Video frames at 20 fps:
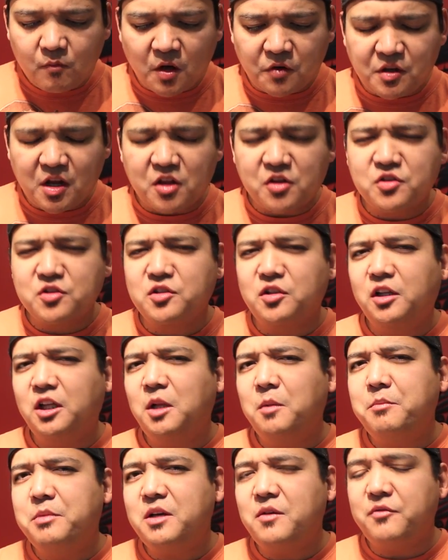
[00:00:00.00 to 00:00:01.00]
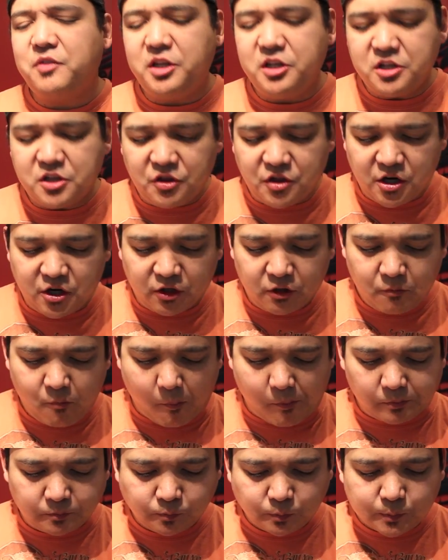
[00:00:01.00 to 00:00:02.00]
Now there's a little bit of heat in there,
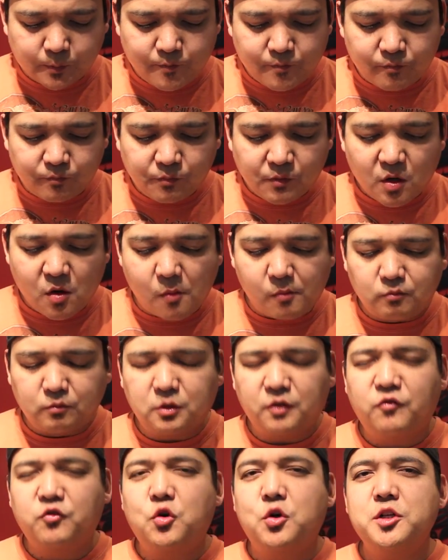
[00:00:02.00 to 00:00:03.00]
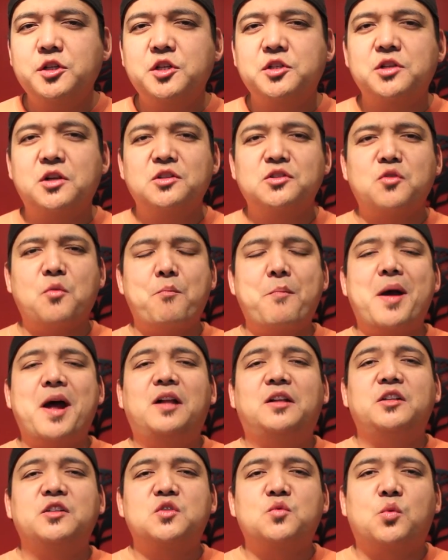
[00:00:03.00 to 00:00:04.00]
but of course it's also
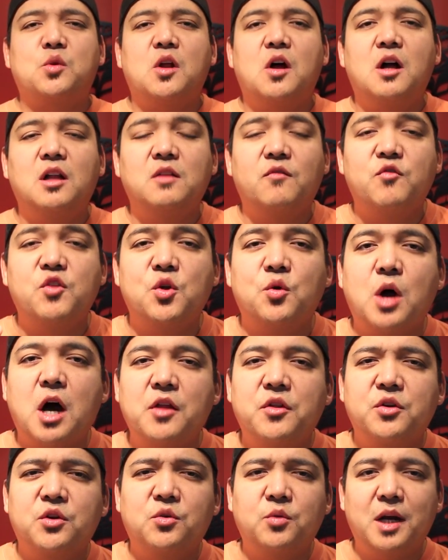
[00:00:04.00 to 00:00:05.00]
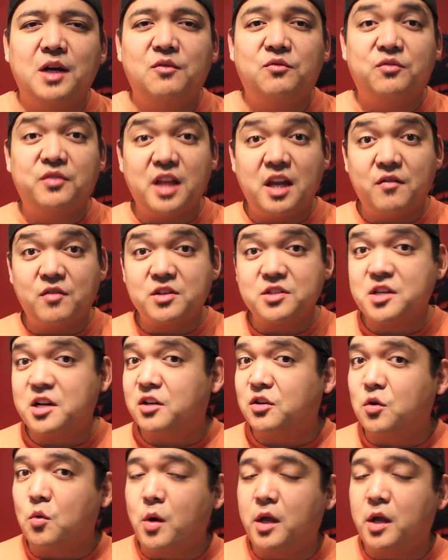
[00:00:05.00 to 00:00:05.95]
balanced with all of the other great flavors that are